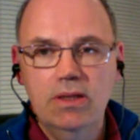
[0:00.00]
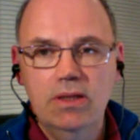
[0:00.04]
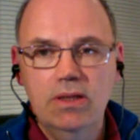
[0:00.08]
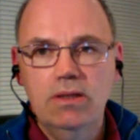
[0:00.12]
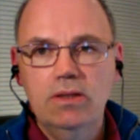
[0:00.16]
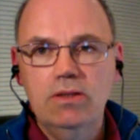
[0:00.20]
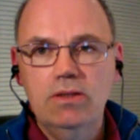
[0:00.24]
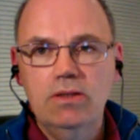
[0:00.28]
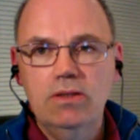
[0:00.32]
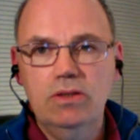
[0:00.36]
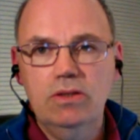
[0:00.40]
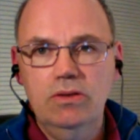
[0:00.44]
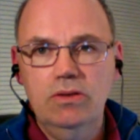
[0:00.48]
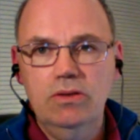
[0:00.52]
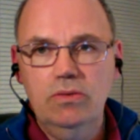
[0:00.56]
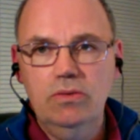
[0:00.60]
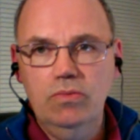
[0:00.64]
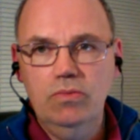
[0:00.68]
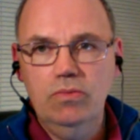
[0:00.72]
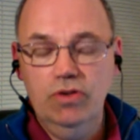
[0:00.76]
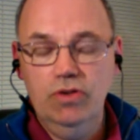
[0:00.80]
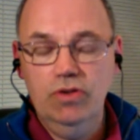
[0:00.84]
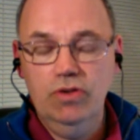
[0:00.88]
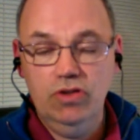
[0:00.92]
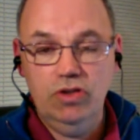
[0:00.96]
to
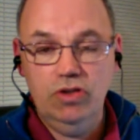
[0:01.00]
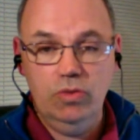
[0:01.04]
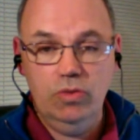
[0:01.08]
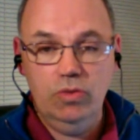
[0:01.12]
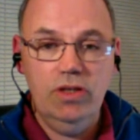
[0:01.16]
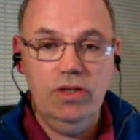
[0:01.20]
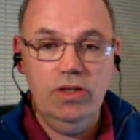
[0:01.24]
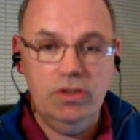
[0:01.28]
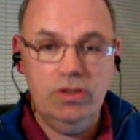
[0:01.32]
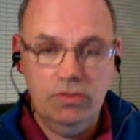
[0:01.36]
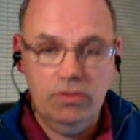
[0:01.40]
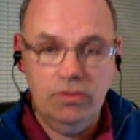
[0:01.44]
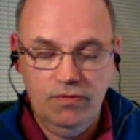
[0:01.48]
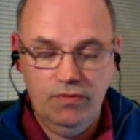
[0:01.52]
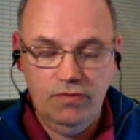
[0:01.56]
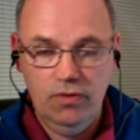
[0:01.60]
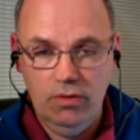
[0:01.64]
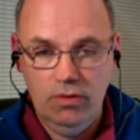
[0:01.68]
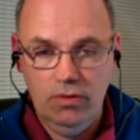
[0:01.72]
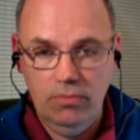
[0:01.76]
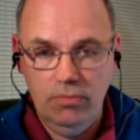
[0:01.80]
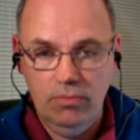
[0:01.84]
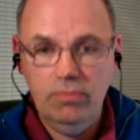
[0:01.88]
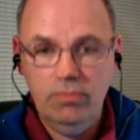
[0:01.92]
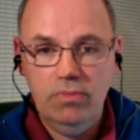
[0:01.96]
the switch
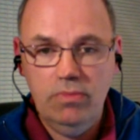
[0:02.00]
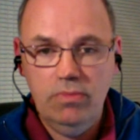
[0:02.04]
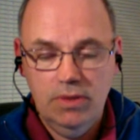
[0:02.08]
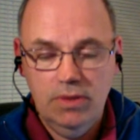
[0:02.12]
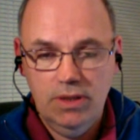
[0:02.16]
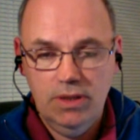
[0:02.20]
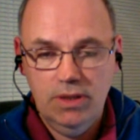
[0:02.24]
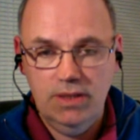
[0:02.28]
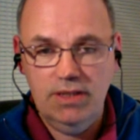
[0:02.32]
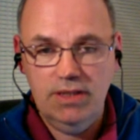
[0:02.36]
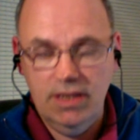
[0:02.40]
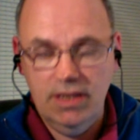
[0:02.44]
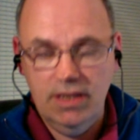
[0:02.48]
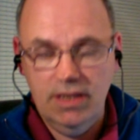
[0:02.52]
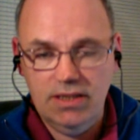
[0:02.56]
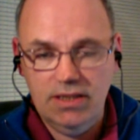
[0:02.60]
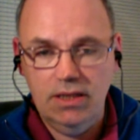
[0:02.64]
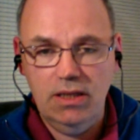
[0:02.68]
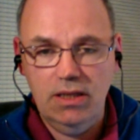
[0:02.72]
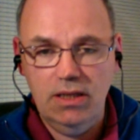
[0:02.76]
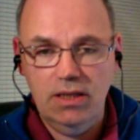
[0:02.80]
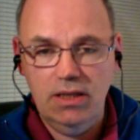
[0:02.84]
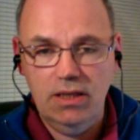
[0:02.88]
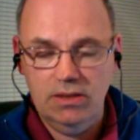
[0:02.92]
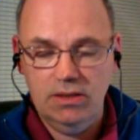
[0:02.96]
from a
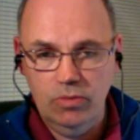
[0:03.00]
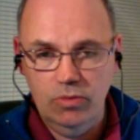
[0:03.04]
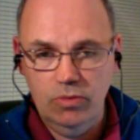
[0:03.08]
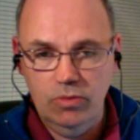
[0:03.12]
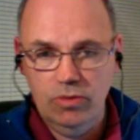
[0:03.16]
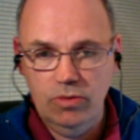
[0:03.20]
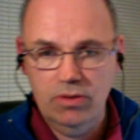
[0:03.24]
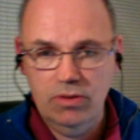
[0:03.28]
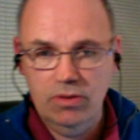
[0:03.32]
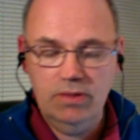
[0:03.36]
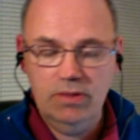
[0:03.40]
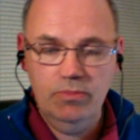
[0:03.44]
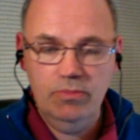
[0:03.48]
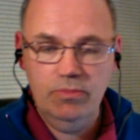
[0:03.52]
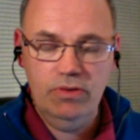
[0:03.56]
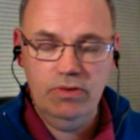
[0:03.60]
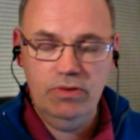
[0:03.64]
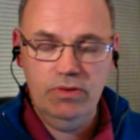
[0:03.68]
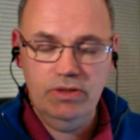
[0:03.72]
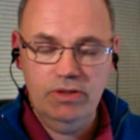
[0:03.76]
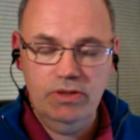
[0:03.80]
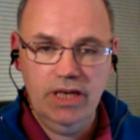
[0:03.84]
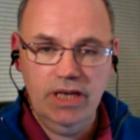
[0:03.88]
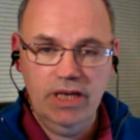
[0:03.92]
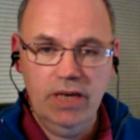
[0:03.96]
DSLR to mirror,
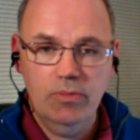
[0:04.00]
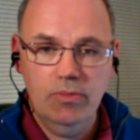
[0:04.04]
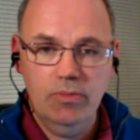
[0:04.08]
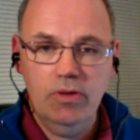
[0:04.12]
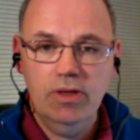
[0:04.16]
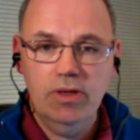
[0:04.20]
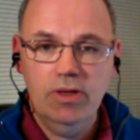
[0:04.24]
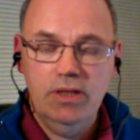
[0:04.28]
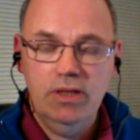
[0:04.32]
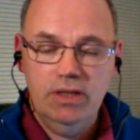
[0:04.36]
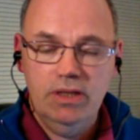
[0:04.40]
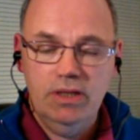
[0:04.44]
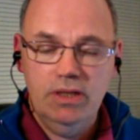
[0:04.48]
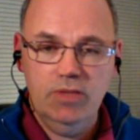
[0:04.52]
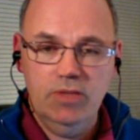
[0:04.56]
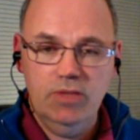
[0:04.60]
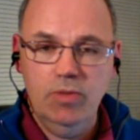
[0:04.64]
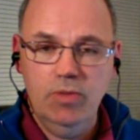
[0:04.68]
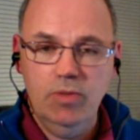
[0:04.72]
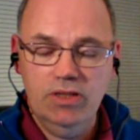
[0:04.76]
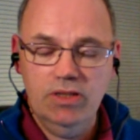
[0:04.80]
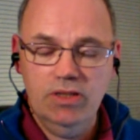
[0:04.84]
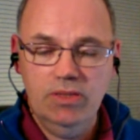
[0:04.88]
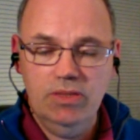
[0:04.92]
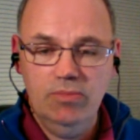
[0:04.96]
mirrorless camera is
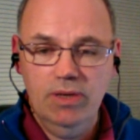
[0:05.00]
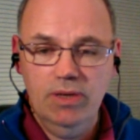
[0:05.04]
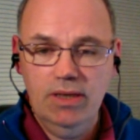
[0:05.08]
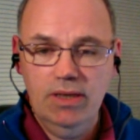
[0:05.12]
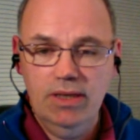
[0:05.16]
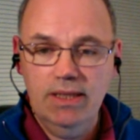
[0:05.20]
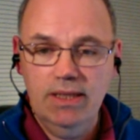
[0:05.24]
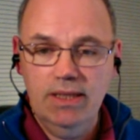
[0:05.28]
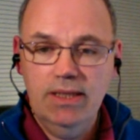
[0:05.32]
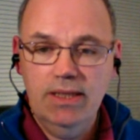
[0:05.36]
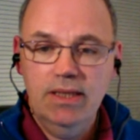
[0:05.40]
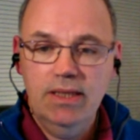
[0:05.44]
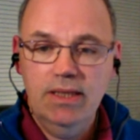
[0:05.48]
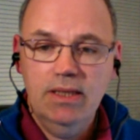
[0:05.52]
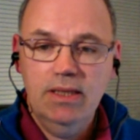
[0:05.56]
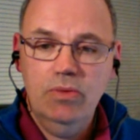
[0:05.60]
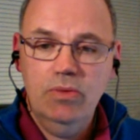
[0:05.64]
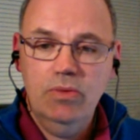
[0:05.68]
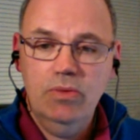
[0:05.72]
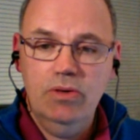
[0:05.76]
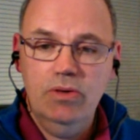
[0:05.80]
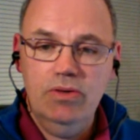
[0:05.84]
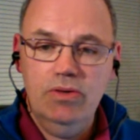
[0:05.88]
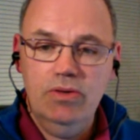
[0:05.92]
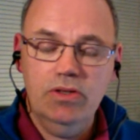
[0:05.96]
Martin Bailey,
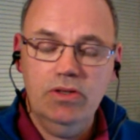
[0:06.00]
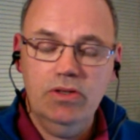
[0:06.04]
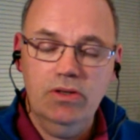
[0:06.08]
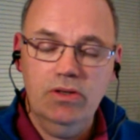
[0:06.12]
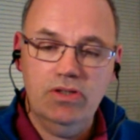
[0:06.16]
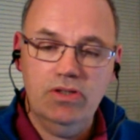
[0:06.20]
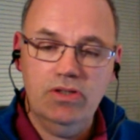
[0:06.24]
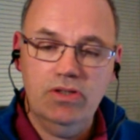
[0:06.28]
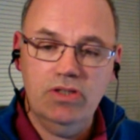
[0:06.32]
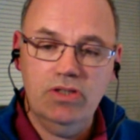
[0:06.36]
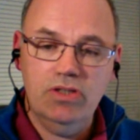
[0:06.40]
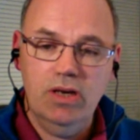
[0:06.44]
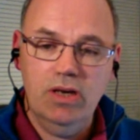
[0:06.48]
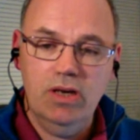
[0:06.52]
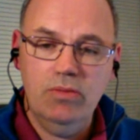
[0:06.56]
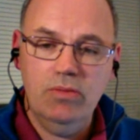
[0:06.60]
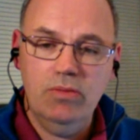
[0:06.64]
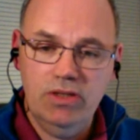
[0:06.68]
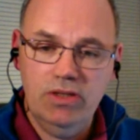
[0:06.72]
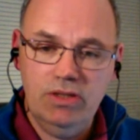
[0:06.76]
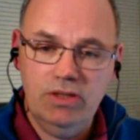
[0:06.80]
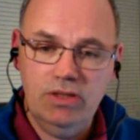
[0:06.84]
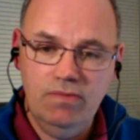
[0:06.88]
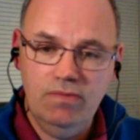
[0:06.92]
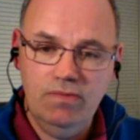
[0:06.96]
where he's got so
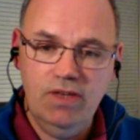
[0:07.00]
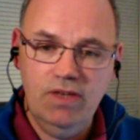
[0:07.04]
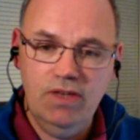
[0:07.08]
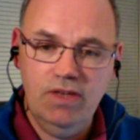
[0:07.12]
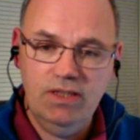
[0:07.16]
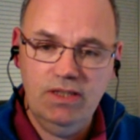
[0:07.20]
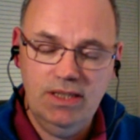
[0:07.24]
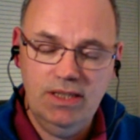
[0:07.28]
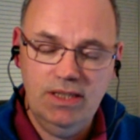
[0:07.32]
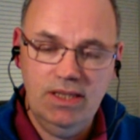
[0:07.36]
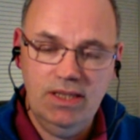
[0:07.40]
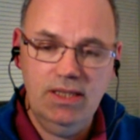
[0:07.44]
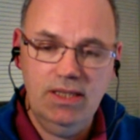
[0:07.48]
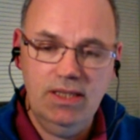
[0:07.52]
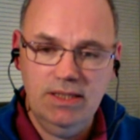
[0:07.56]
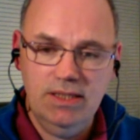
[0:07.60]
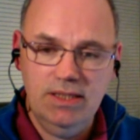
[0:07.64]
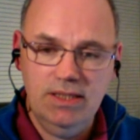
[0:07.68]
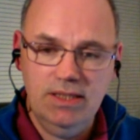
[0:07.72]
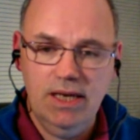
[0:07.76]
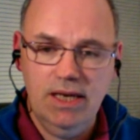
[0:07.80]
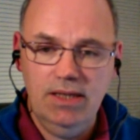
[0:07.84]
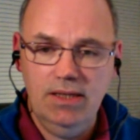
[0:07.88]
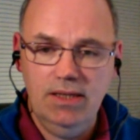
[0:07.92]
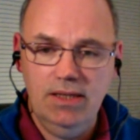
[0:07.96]
much invested in his
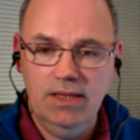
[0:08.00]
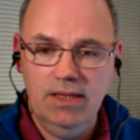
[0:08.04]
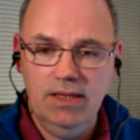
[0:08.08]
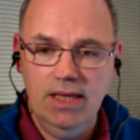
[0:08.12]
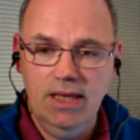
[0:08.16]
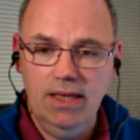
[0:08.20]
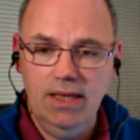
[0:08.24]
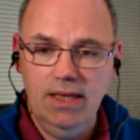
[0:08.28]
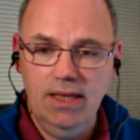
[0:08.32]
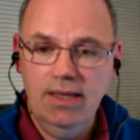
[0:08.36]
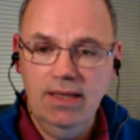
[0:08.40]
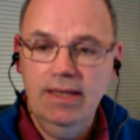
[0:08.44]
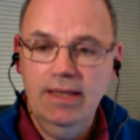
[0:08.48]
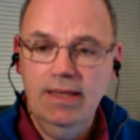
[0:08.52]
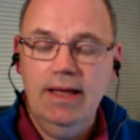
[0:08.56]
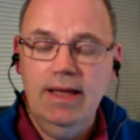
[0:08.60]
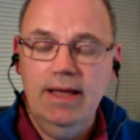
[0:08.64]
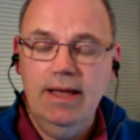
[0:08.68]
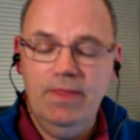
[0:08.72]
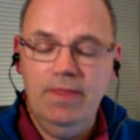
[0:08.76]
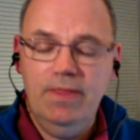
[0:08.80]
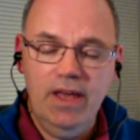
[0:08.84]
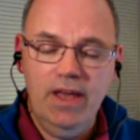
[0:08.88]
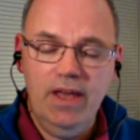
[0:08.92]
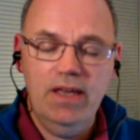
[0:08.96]
Canon gear,
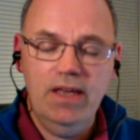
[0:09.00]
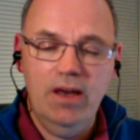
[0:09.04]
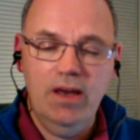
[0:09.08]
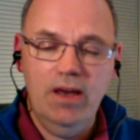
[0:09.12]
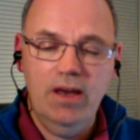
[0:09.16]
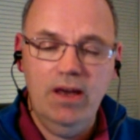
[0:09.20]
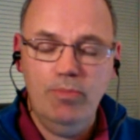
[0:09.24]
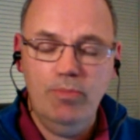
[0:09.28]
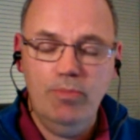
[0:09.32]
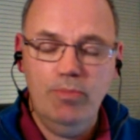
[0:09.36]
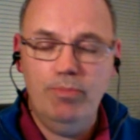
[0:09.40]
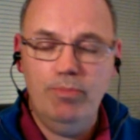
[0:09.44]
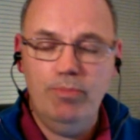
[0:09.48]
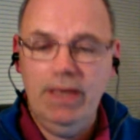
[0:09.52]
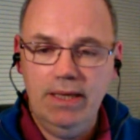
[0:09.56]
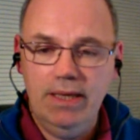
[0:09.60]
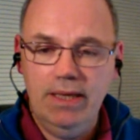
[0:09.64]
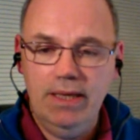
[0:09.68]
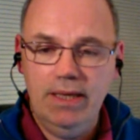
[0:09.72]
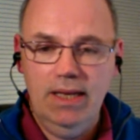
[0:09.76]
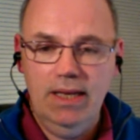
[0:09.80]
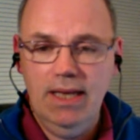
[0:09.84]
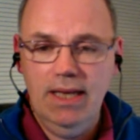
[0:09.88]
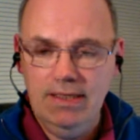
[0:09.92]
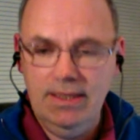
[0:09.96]
and they are big
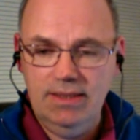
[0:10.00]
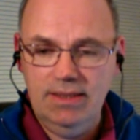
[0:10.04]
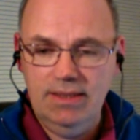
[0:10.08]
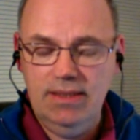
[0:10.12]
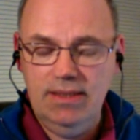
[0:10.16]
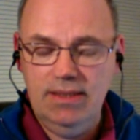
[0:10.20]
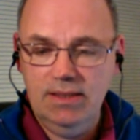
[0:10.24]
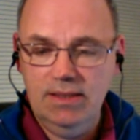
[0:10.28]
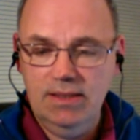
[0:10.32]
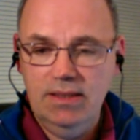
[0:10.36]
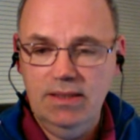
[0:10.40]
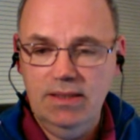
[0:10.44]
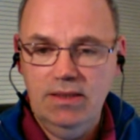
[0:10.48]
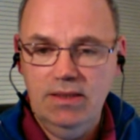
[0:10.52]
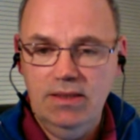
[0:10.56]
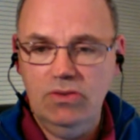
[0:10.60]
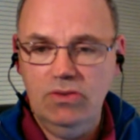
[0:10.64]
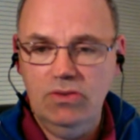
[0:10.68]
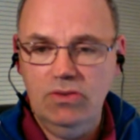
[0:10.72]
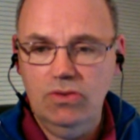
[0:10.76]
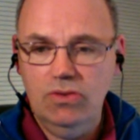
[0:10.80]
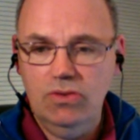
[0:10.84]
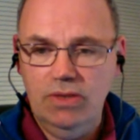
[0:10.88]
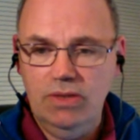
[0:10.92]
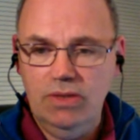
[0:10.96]
lenses you're
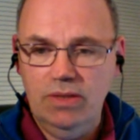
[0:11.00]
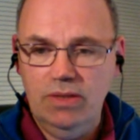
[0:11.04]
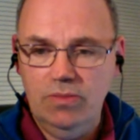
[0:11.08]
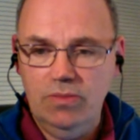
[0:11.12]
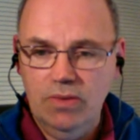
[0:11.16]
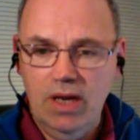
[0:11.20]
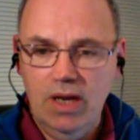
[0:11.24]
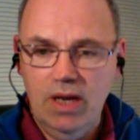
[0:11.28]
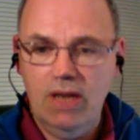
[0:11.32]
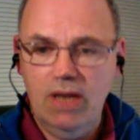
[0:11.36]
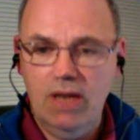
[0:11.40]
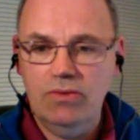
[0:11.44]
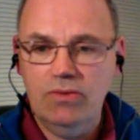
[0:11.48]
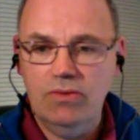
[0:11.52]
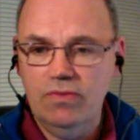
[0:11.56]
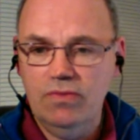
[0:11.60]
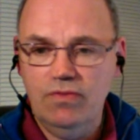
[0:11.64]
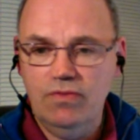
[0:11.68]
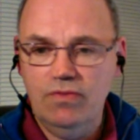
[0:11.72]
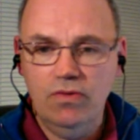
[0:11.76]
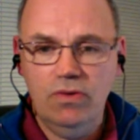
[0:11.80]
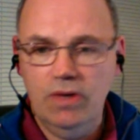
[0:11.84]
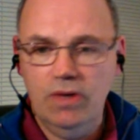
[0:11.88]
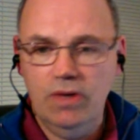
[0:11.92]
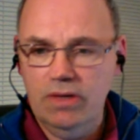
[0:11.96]
yeah. talking 100,
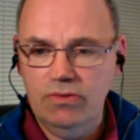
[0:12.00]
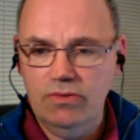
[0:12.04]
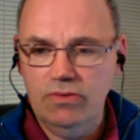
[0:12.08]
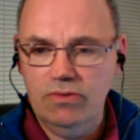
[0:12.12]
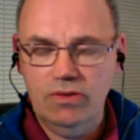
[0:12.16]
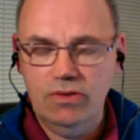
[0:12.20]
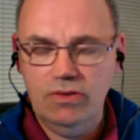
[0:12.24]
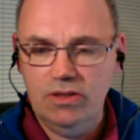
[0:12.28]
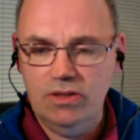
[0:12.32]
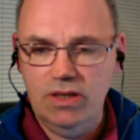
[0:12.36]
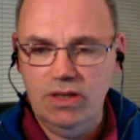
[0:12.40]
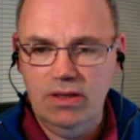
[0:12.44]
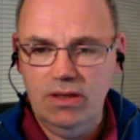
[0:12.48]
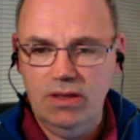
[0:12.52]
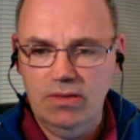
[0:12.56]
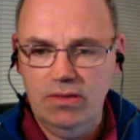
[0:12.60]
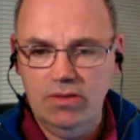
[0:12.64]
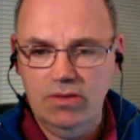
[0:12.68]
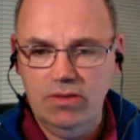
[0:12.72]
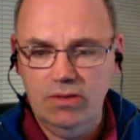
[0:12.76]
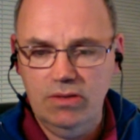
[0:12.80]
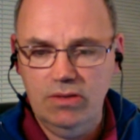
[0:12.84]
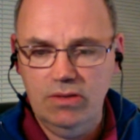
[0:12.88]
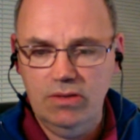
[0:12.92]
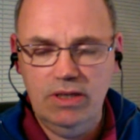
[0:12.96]
400 uh,
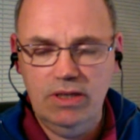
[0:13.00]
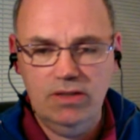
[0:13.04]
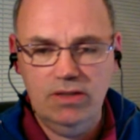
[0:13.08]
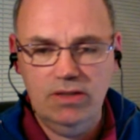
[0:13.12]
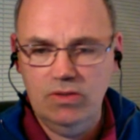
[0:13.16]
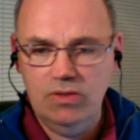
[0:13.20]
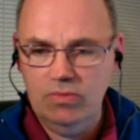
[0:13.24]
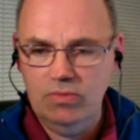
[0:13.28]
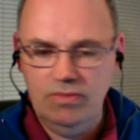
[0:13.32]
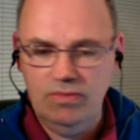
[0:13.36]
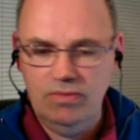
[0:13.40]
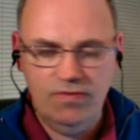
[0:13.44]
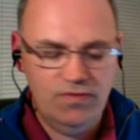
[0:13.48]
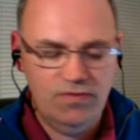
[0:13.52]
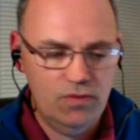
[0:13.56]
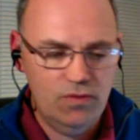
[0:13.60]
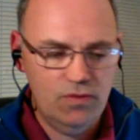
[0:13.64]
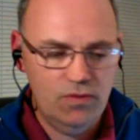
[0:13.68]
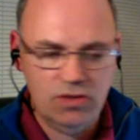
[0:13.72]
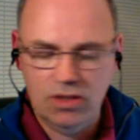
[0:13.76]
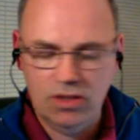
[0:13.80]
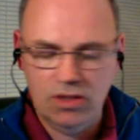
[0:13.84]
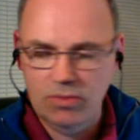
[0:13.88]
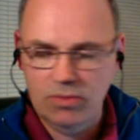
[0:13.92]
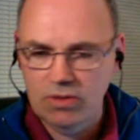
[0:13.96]
zoom lenses with four
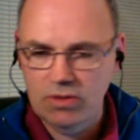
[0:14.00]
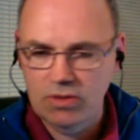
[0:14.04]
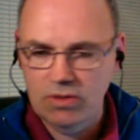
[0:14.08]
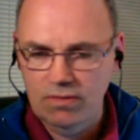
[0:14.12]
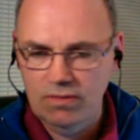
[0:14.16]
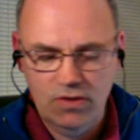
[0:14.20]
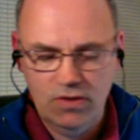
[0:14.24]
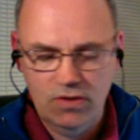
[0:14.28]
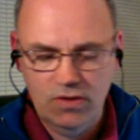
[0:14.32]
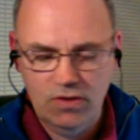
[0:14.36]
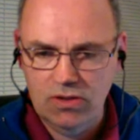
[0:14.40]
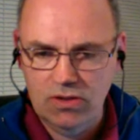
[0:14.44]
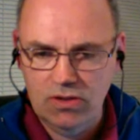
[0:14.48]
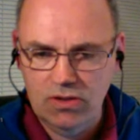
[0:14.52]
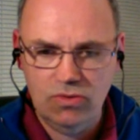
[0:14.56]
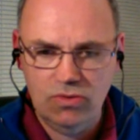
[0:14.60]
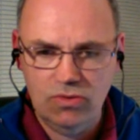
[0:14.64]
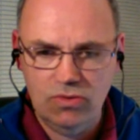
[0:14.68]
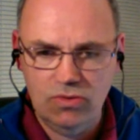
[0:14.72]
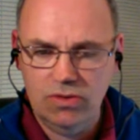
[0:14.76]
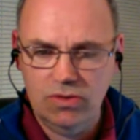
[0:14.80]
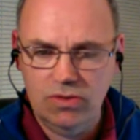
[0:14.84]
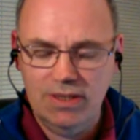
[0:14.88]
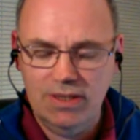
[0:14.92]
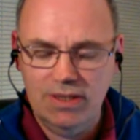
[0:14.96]
times converters, all sorts of.